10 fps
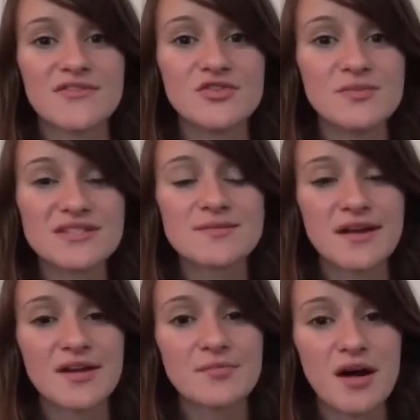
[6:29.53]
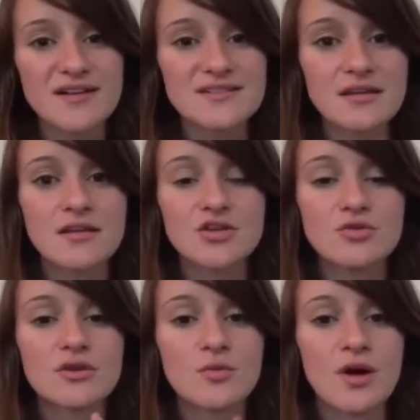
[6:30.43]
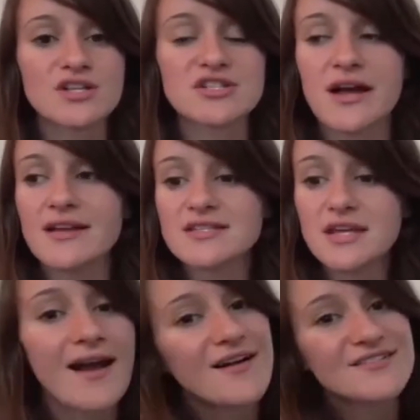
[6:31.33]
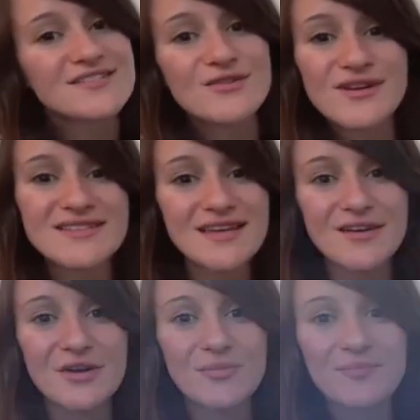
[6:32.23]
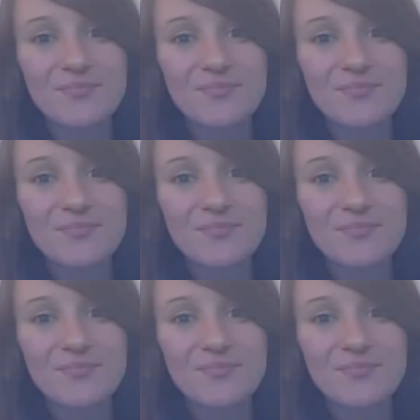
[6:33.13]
If you missed my unboxing, you can watch that. I'll see you guys later.